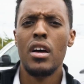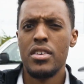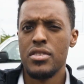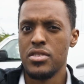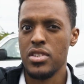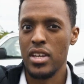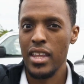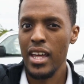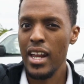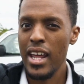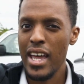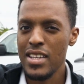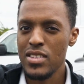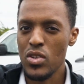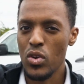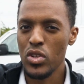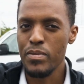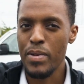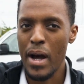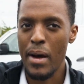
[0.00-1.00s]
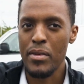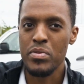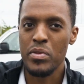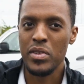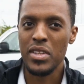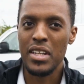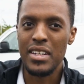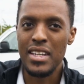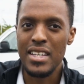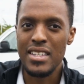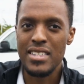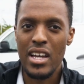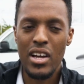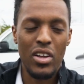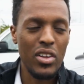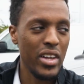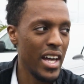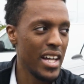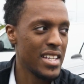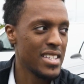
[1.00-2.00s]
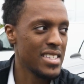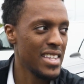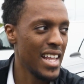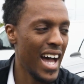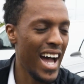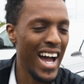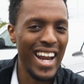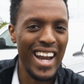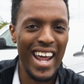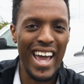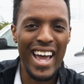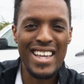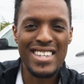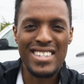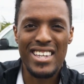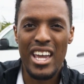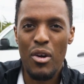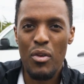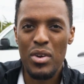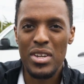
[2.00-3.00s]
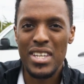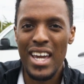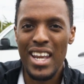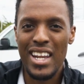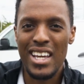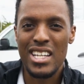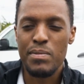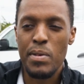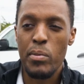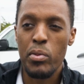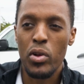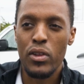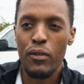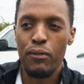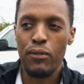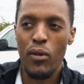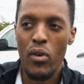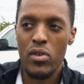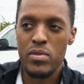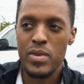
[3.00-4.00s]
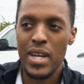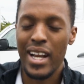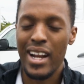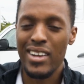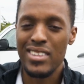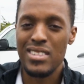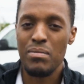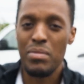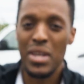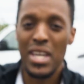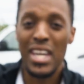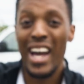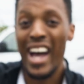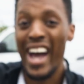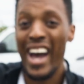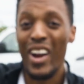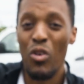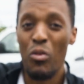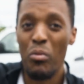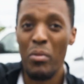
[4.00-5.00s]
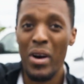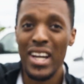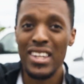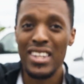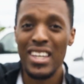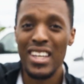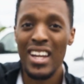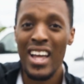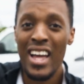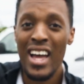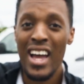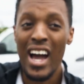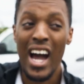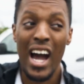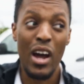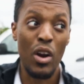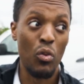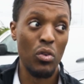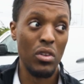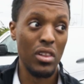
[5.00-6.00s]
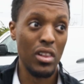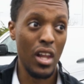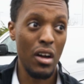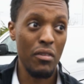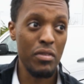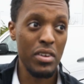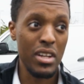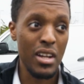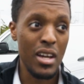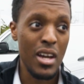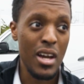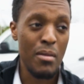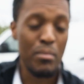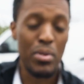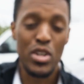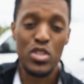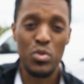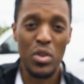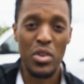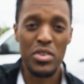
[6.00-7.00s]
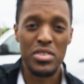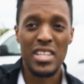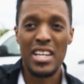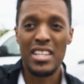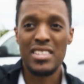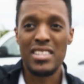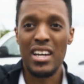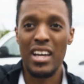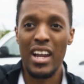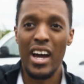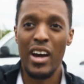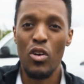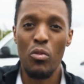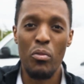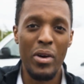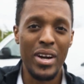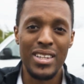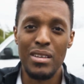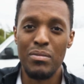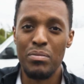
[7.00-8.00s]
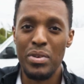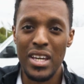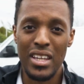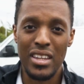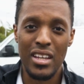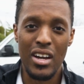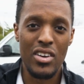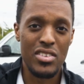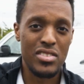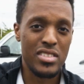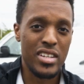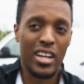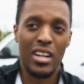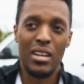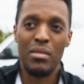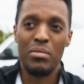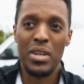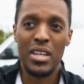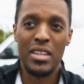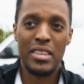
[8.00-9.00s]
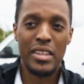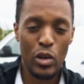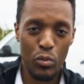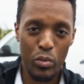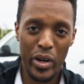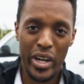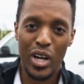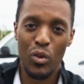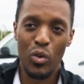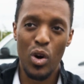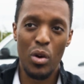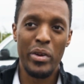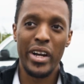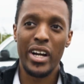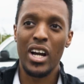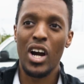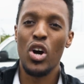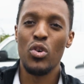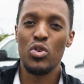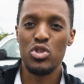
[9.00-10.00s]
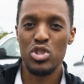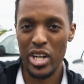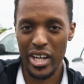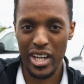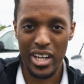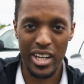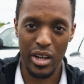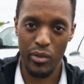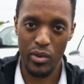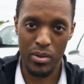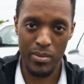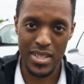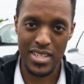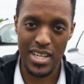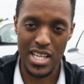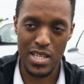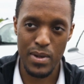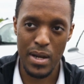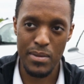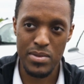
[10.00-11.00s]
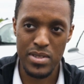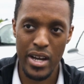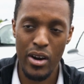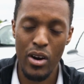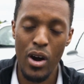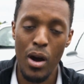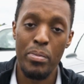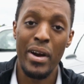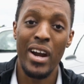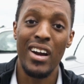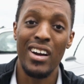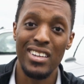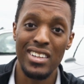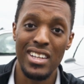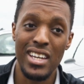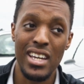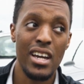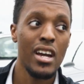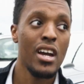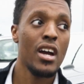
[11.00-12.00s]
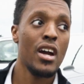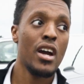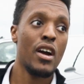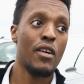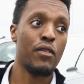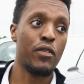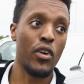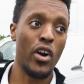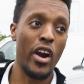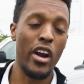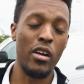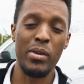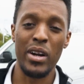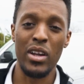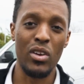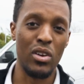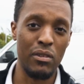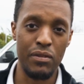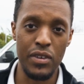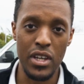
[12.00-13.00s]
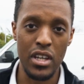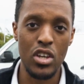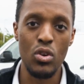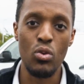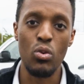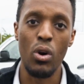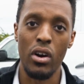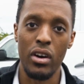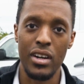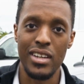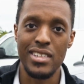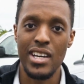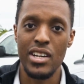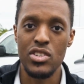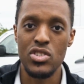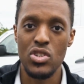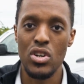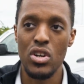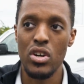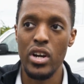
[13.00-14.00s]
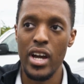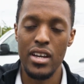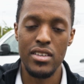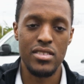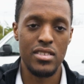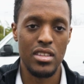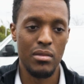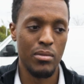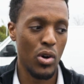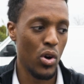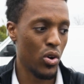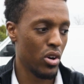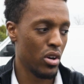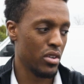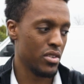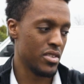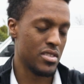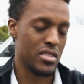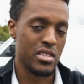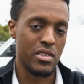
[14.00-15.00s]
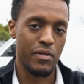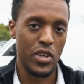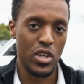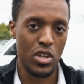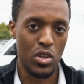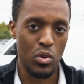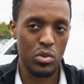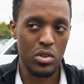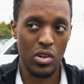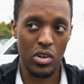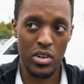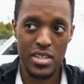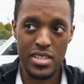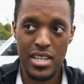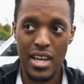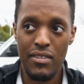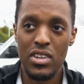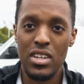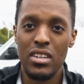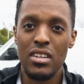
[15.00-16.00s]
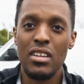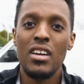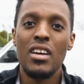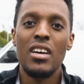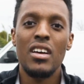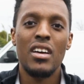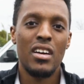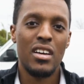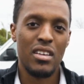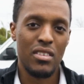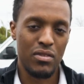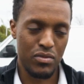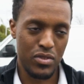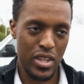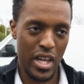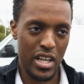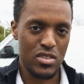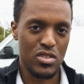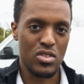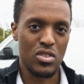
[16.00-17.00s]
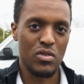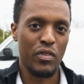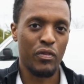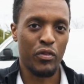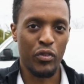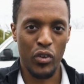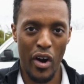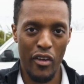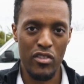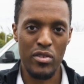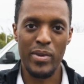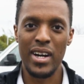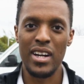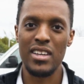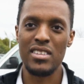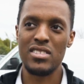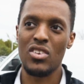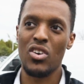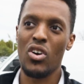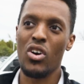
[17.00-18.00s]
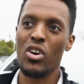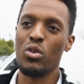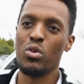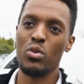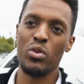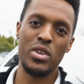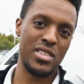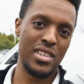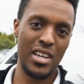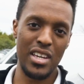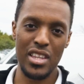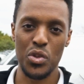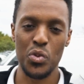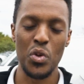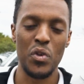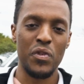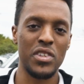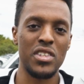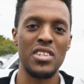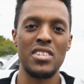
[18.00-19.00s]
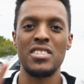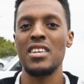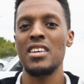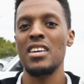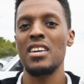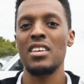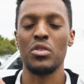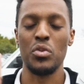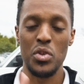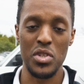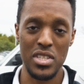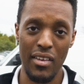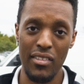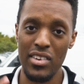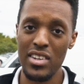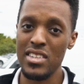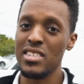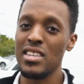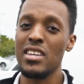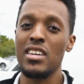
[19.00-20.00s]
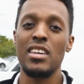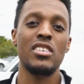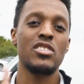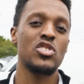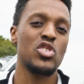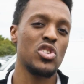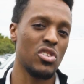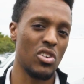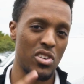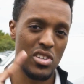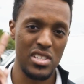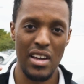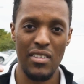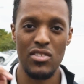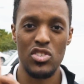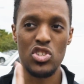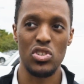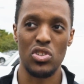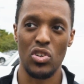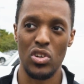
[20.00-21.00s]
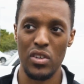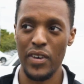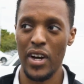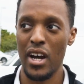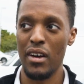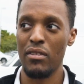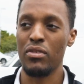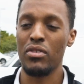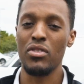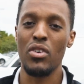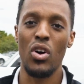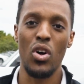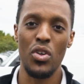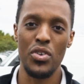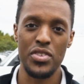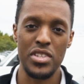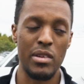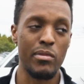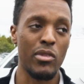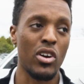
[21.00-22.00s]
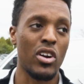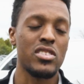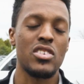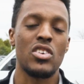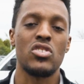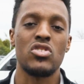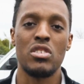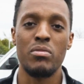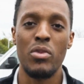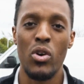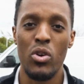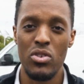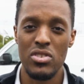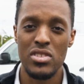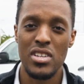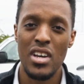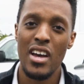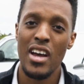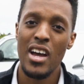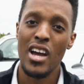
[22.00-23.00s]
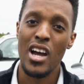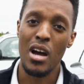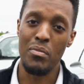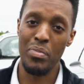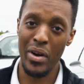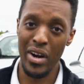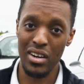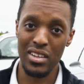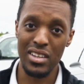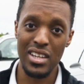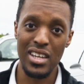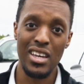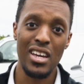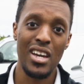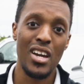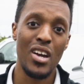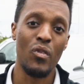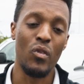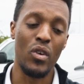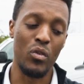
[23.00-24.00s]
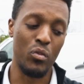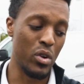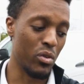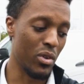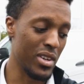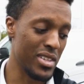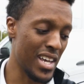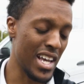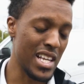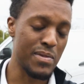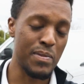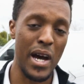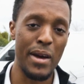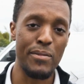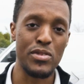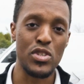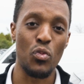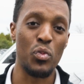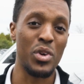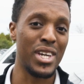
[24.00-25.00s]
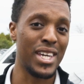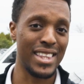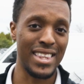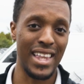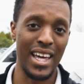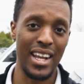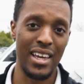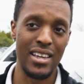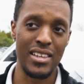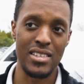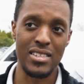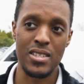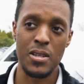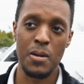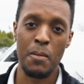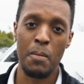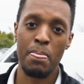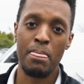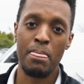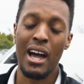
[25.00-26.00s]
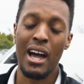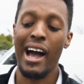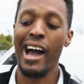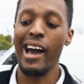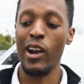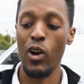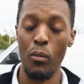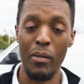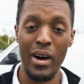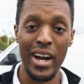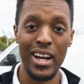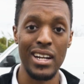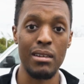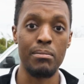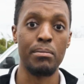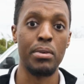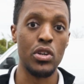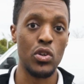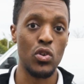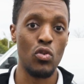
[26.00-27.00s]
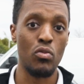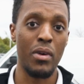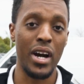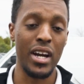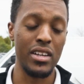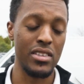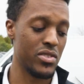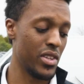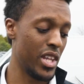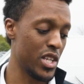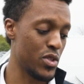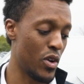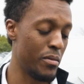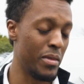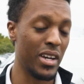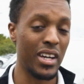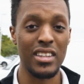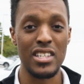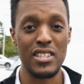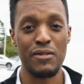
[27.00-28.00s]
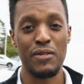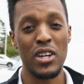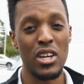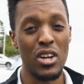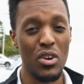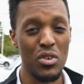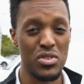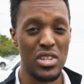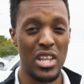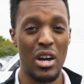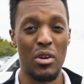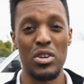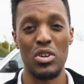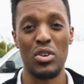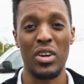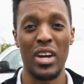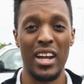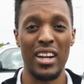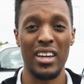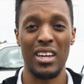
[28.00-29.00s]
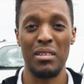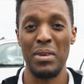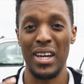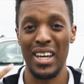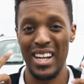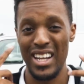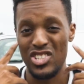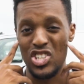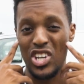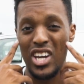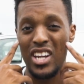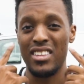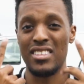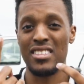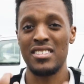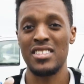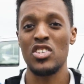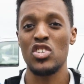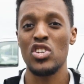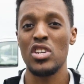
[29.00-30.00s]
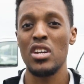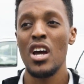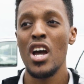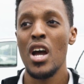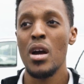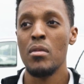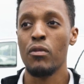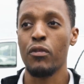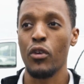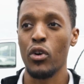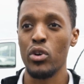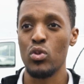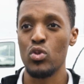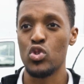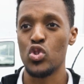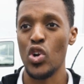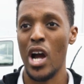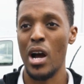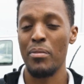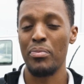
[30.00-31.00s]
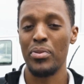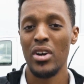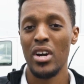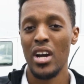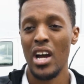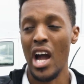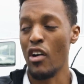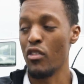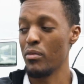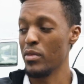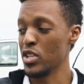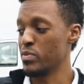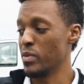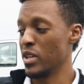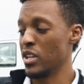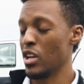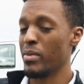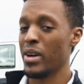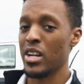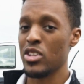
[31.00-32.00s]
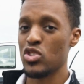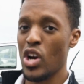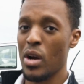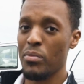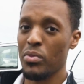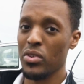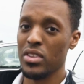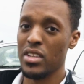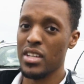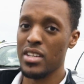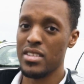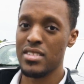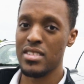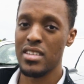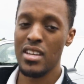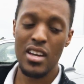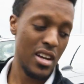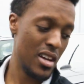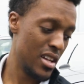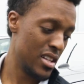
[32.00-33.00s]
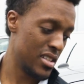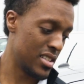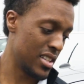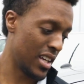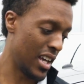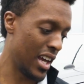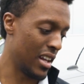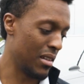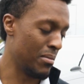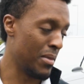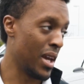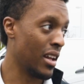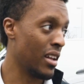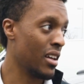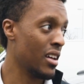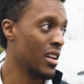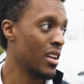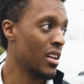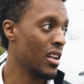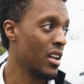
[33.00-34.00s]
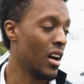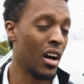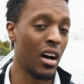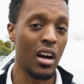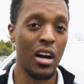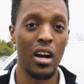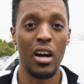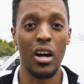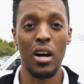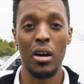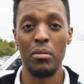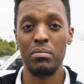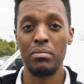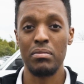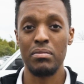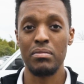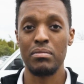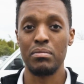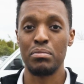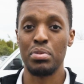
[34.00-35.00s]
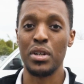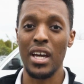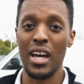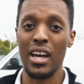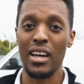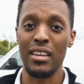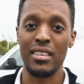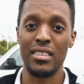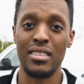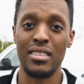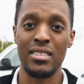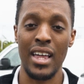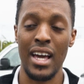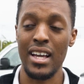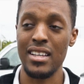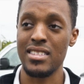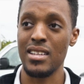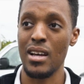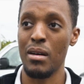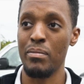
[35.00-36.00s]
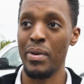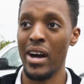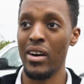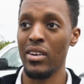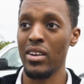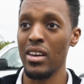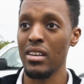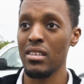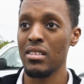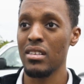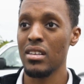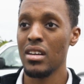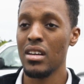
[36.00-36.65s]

So yeah, that hiss only pops up on the decel. It's not as irritating as people on the forums make it out to be. I don't mind it. I don't love it, but it's one of those things that I don't mind it being there. It's not gonna be a deal breaker where I'm like, oh shit, I gotta get rid of my test pipes now. Apparently, for everybody on the VQ architecture, as in the motor, this is VQ37. That's for everybody's car who is a 350Z, 370Z, G37, G35. All the same architecture of the motors. Apparently, when we run test pipes, we get that hiss. I don't mind it, but you might, so that's why I'm making this video, so that way you kind of can make an educated decision before you drop however much money you're about to drop on this to get it made. But yeah, that's about it.